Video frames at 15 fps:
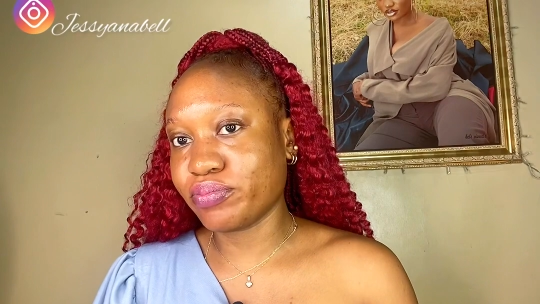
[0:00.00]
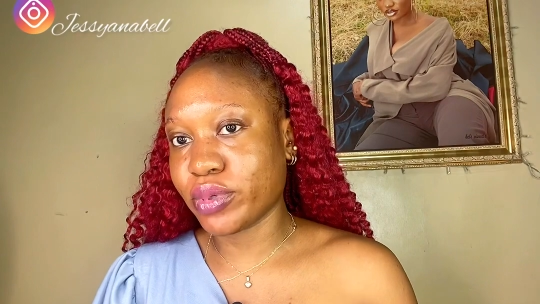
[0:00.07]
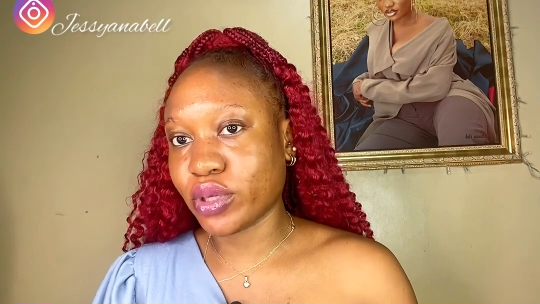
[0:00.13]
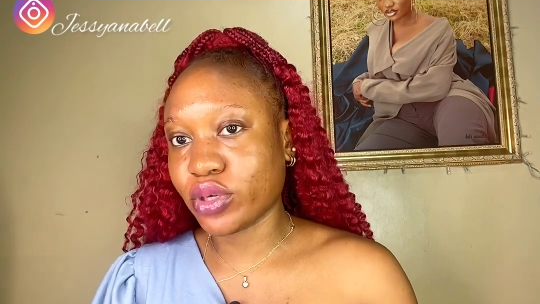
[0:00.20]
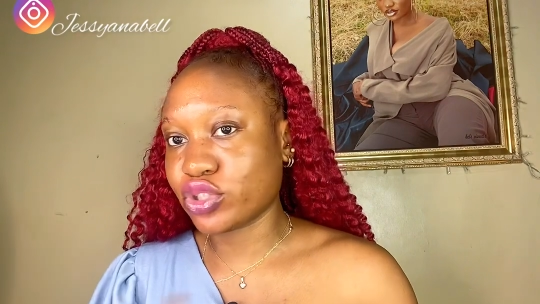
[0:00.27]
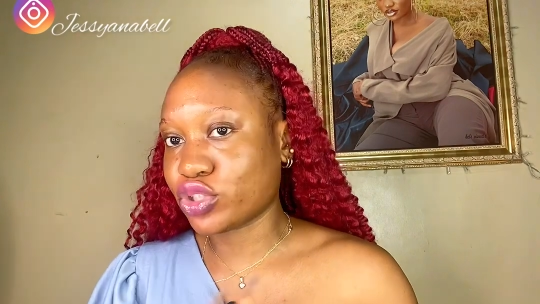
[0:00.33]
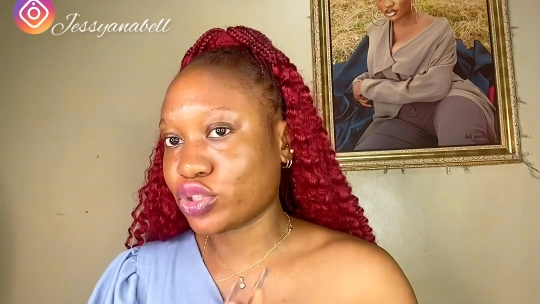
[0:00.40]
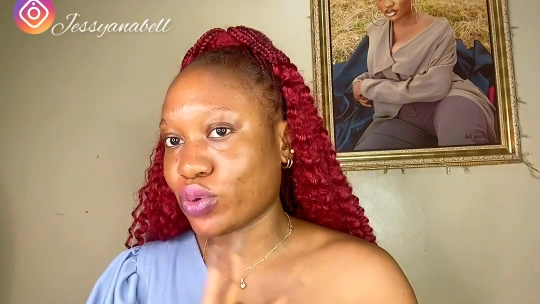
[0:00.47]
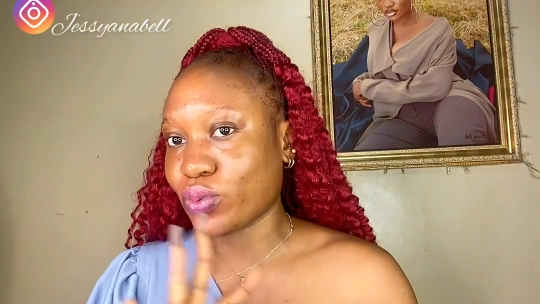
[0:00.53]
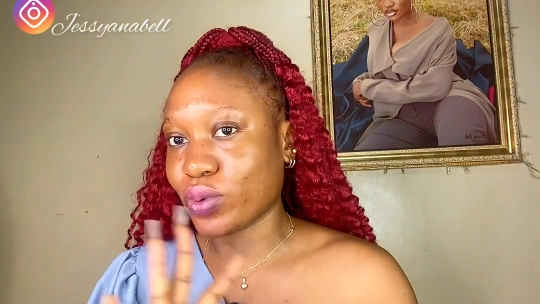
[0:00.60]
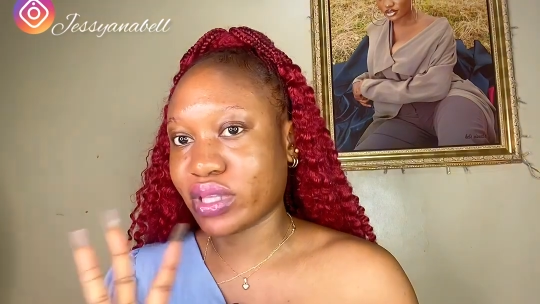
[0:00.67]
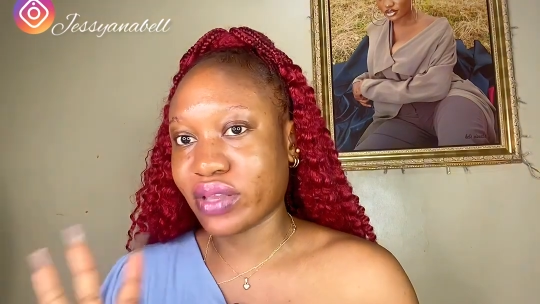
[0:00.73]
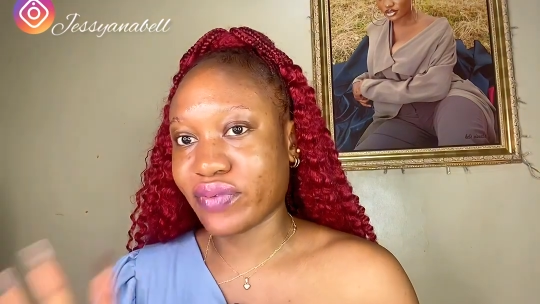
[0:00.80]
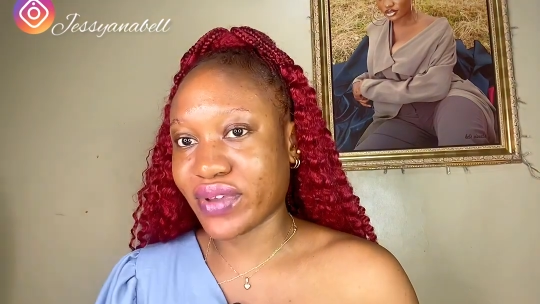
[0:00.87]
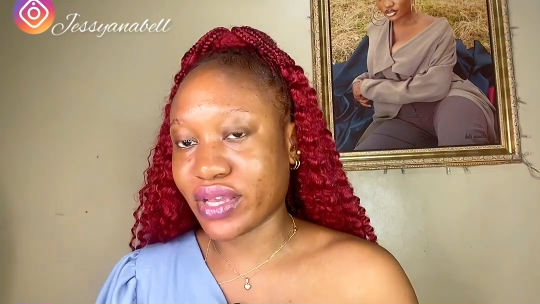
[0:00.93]
blush or
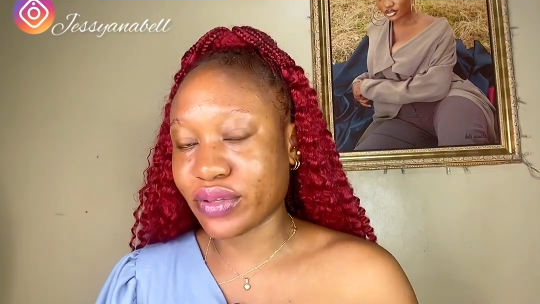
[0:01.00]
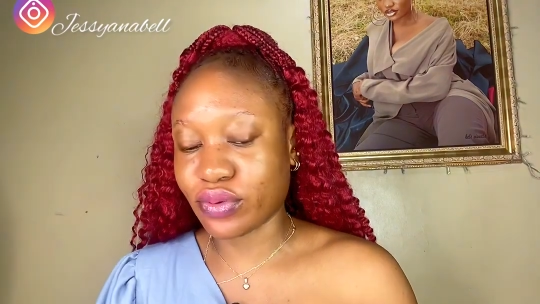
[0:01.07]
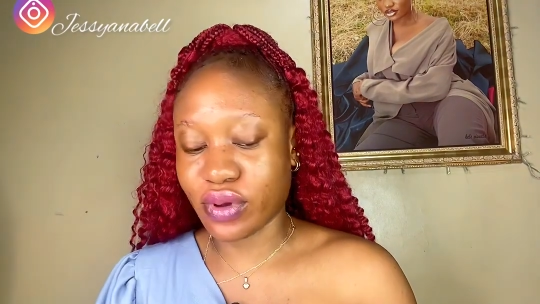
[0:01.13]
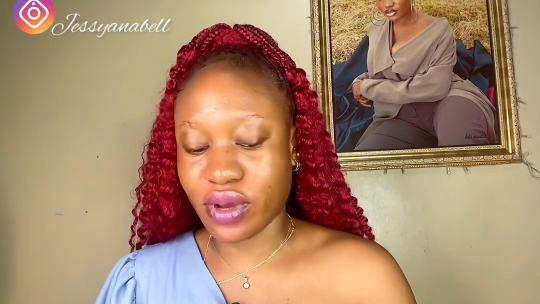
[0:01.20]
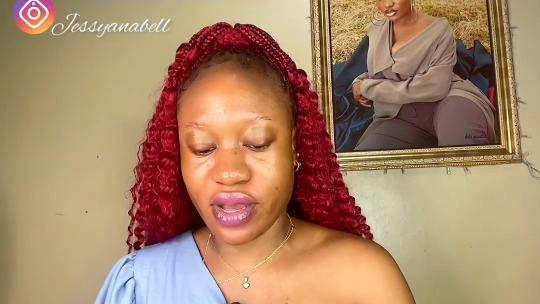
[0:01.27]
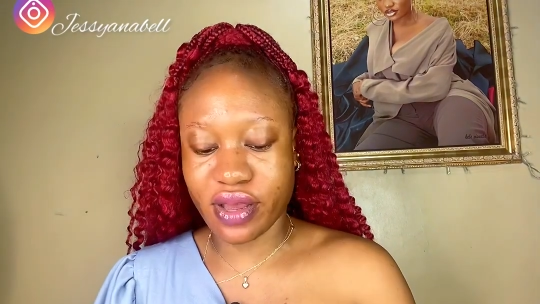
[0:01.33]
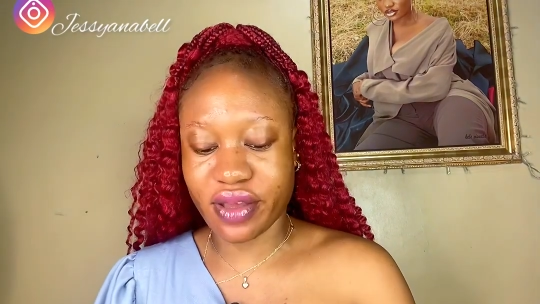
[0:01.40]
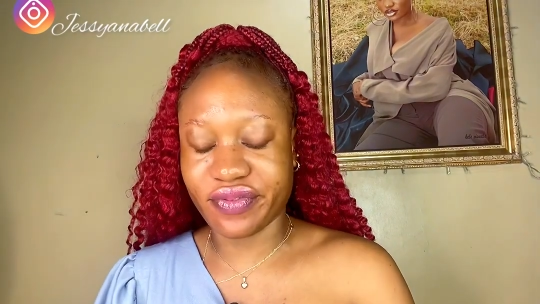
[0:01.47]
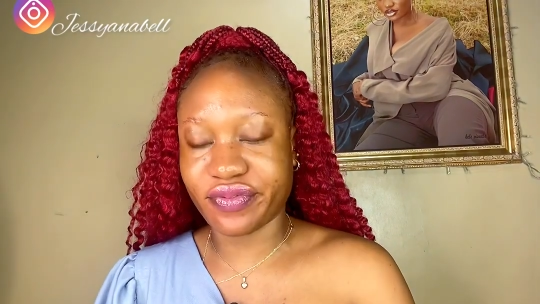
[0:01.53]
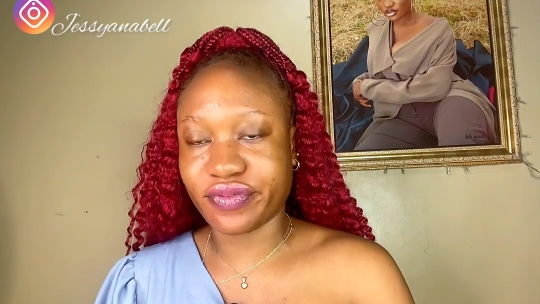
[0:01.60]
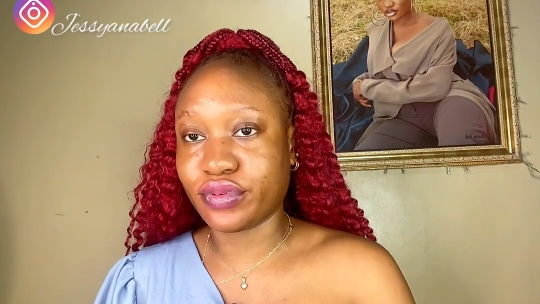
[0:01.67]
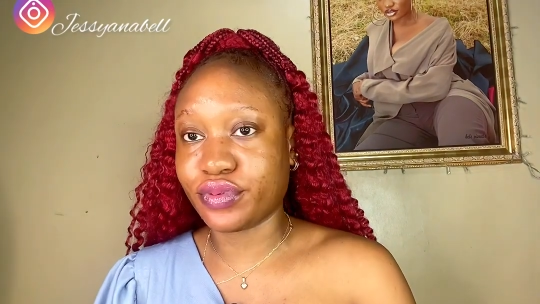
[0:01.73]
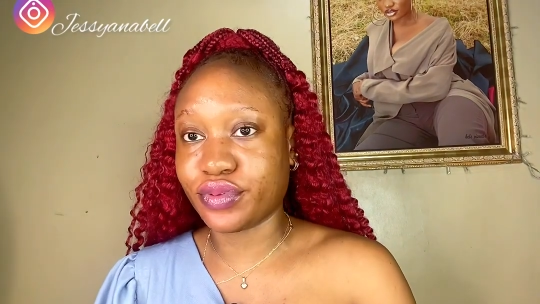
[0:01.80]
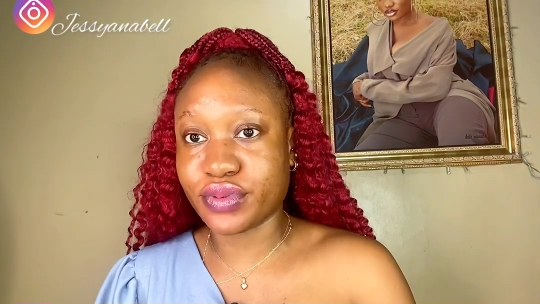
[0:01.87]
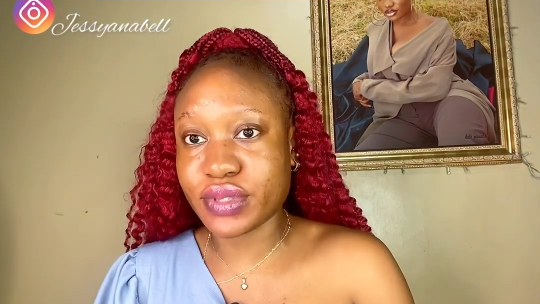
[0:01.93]
whatever you have
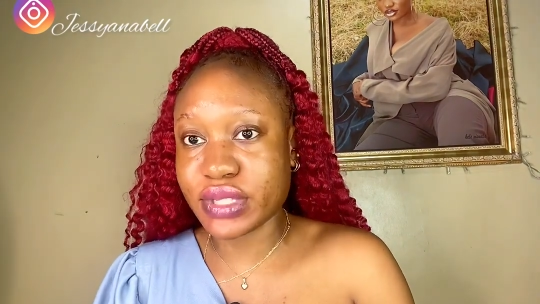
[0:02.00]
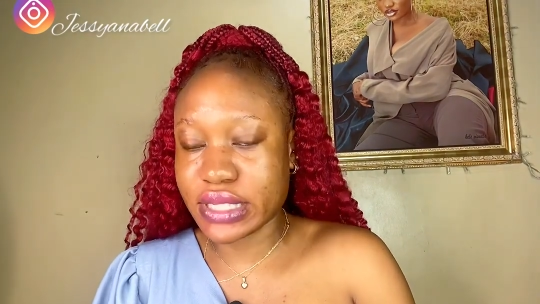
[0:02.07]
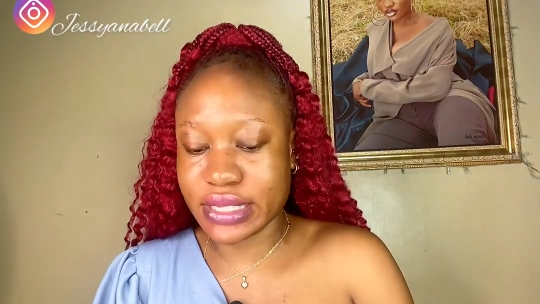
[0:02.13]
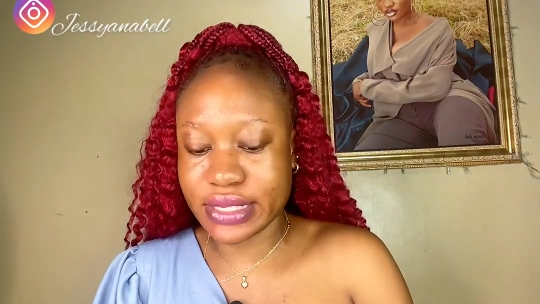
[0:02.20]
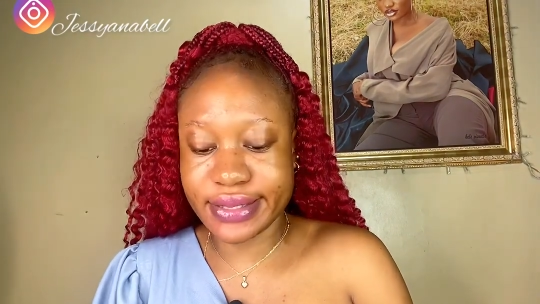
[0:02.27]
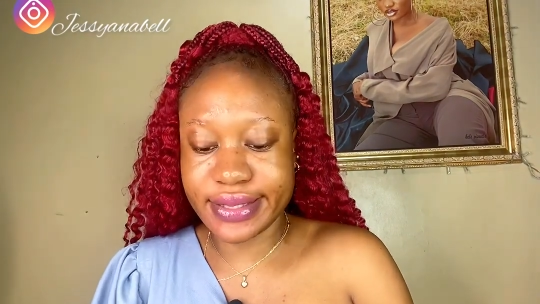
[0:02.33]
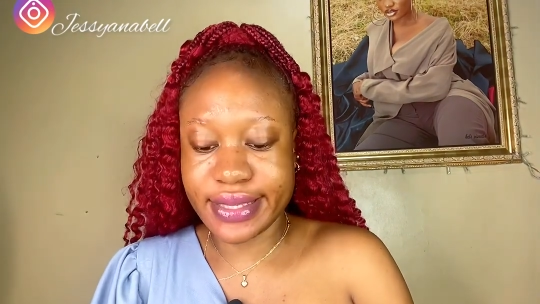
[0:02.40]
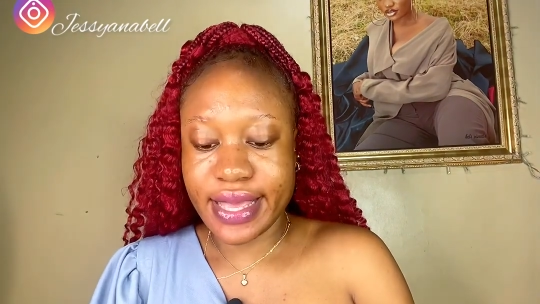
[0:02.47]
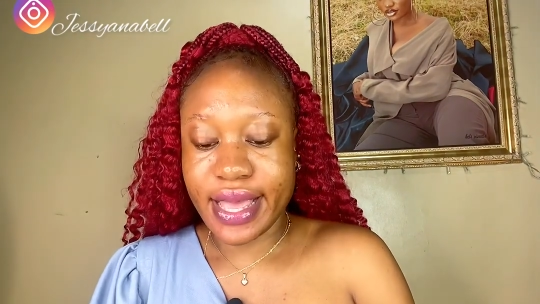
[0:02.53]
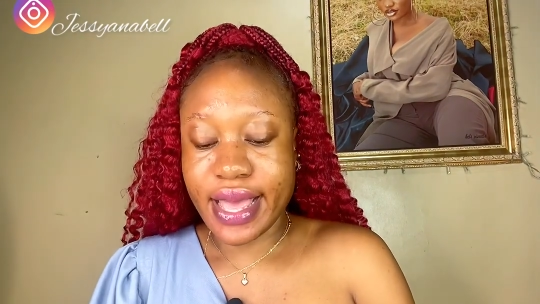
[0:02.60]
use it